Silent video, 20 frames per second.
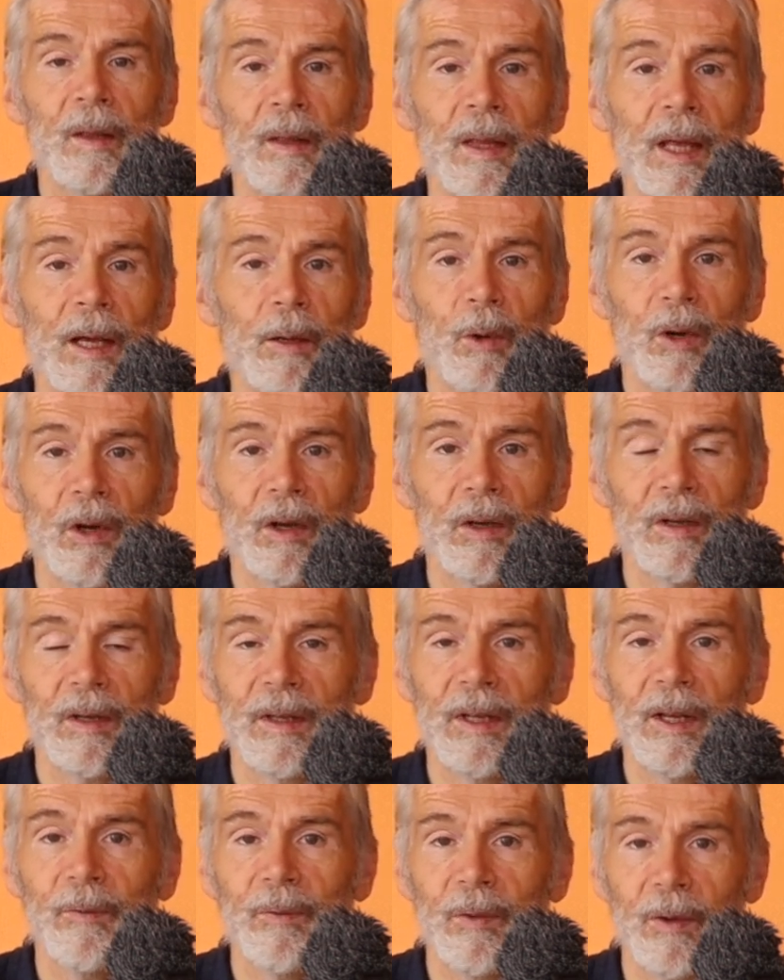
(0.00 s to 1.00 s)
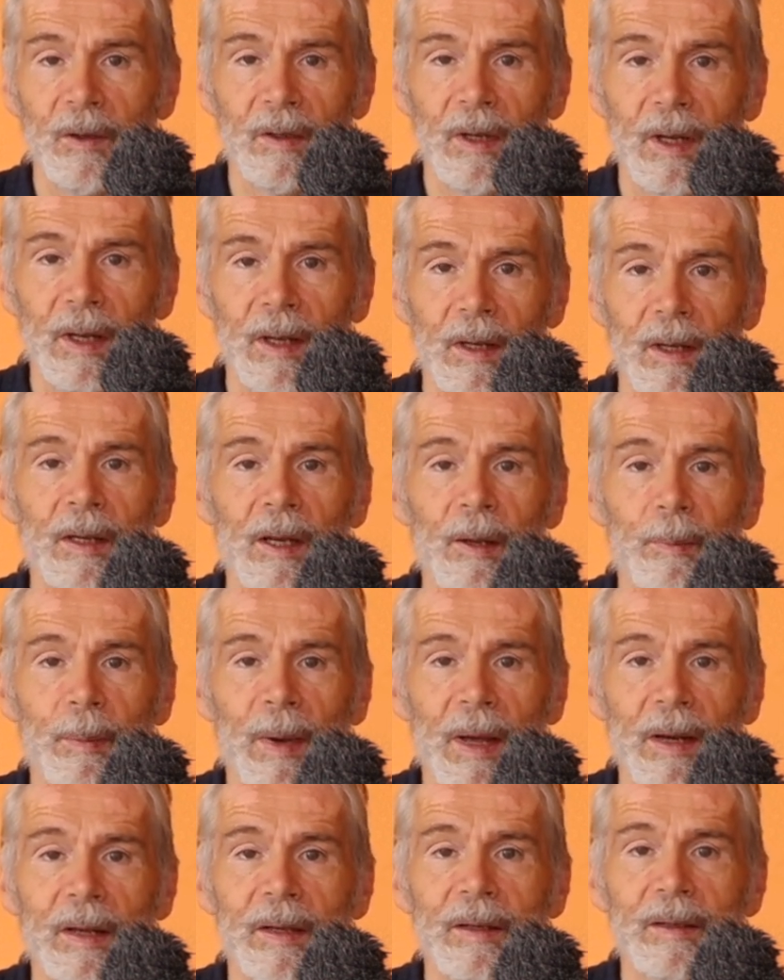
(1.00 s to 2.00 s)
They work differently,
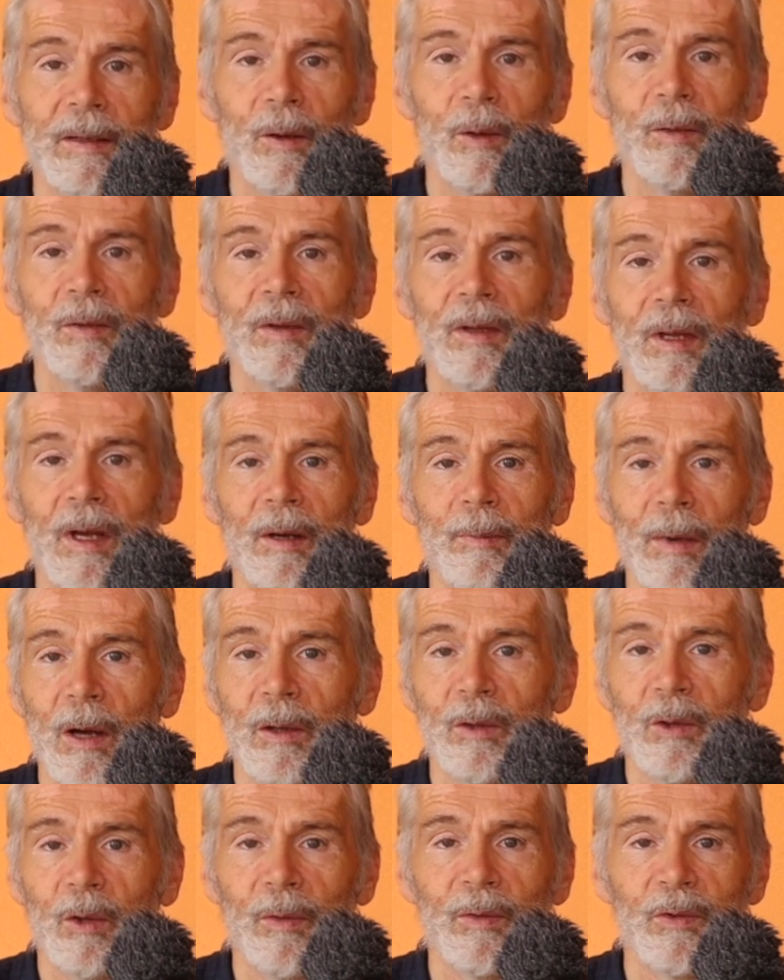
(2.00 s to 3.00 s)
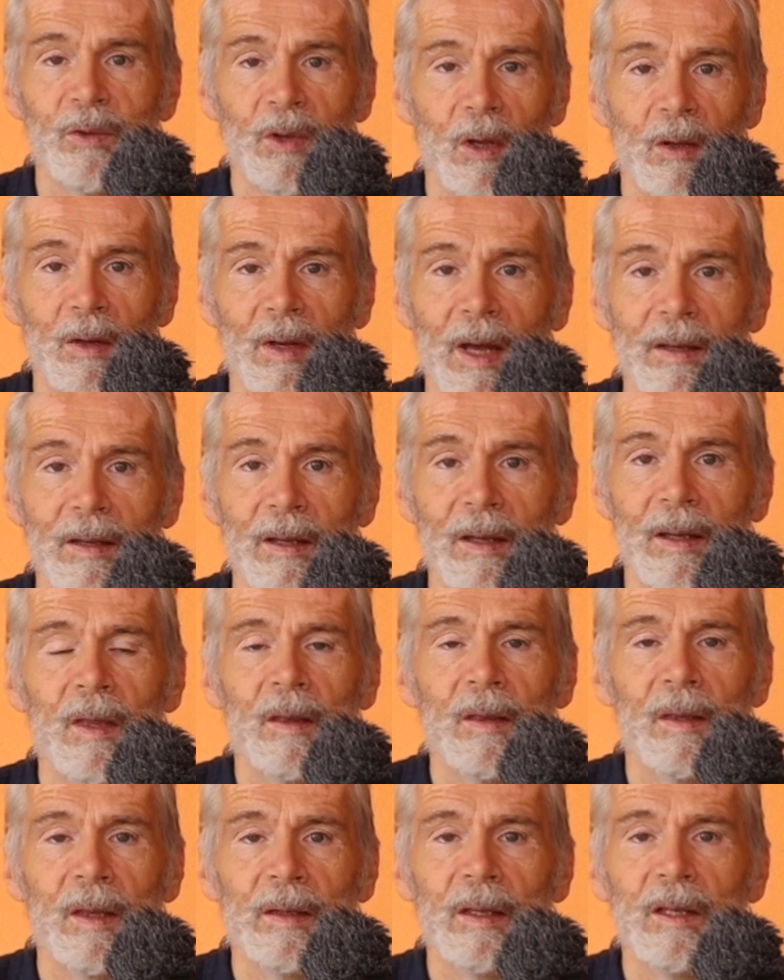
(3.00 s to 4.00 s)
dependent on the amount of sunlight
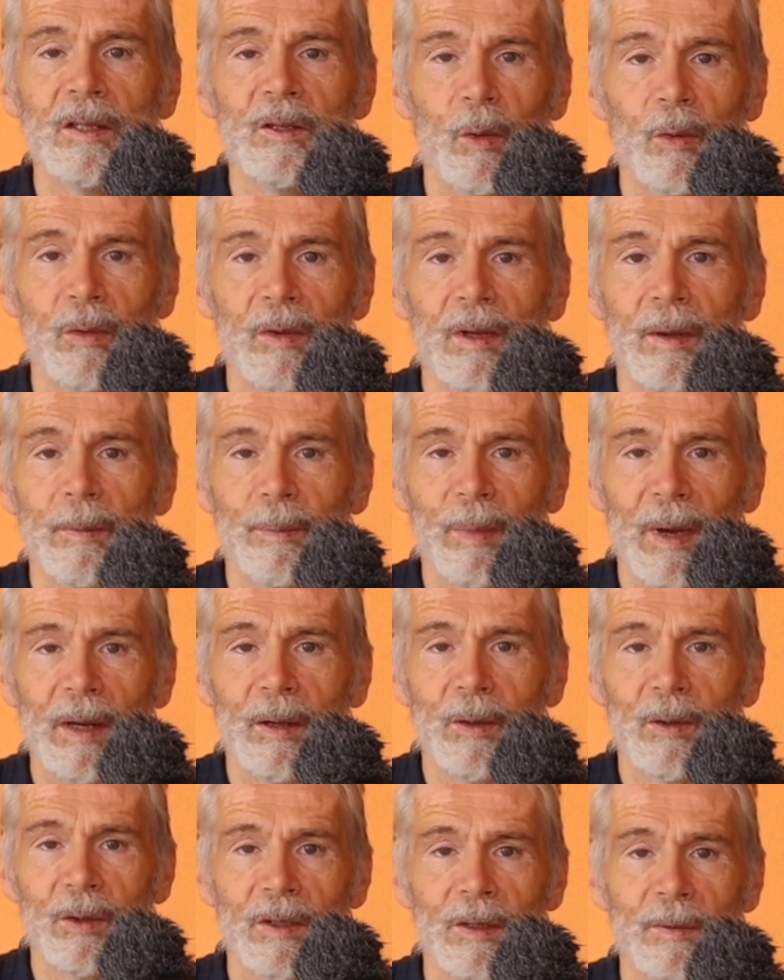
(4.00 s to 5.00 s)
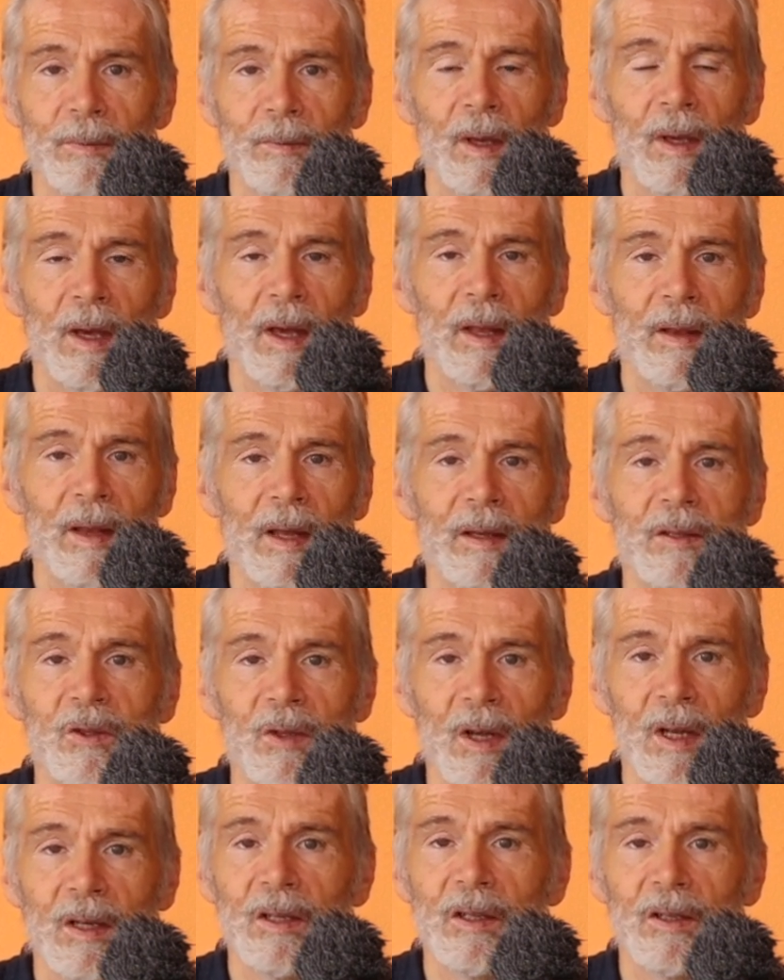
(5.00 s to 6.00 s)
that is on the panels, and that
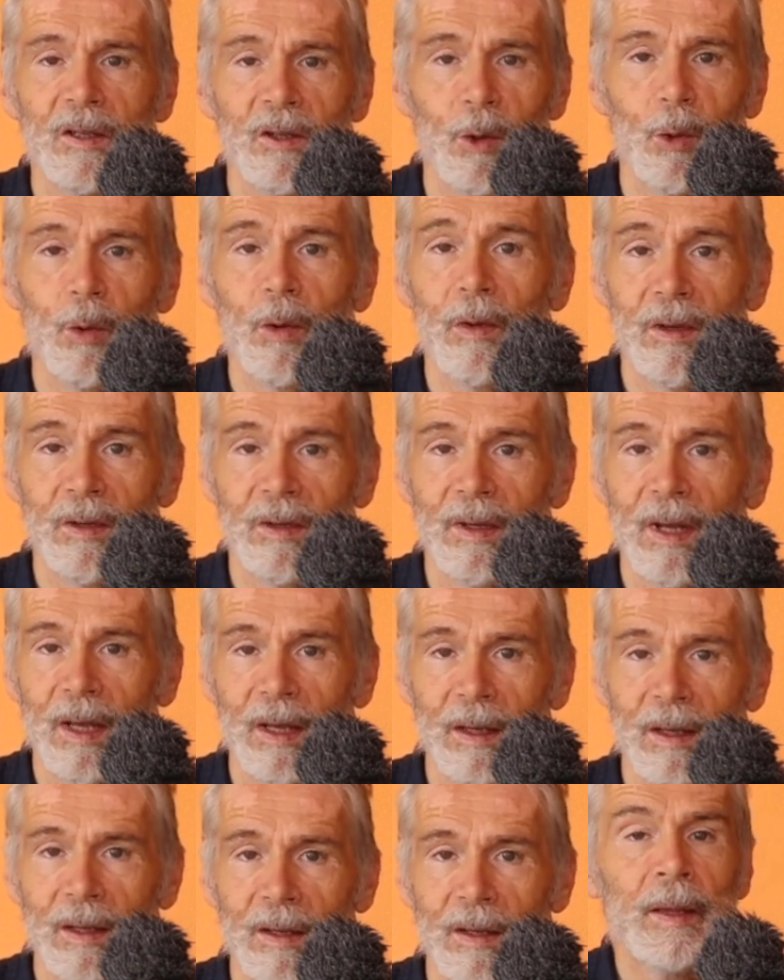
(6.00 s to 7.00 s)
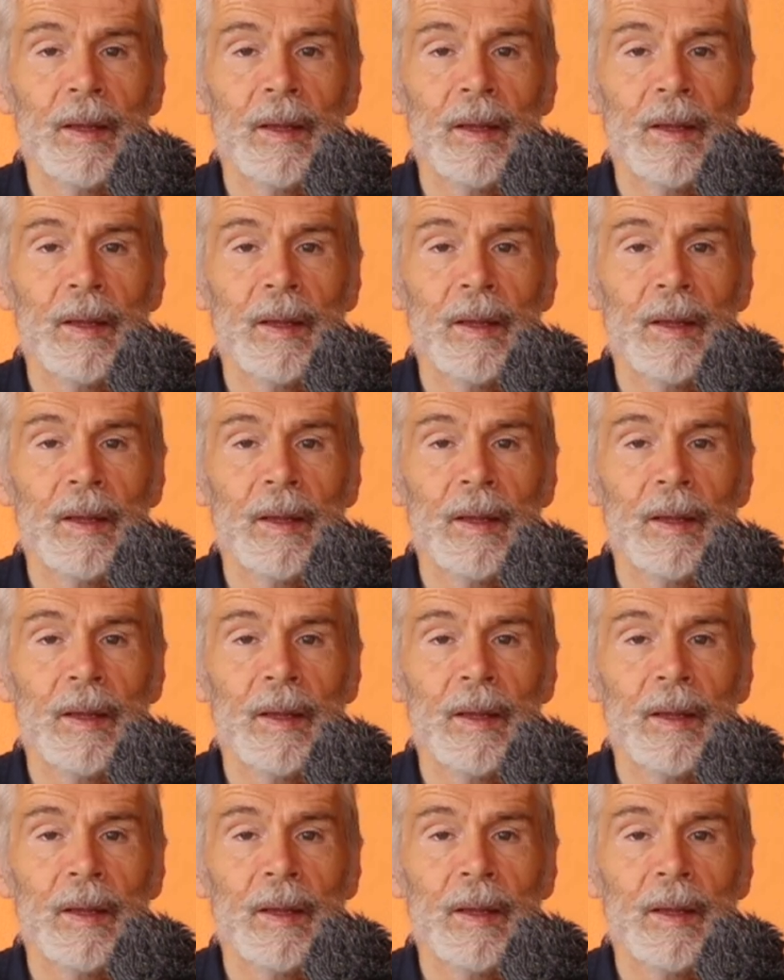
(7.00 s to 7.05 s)
changes during the day.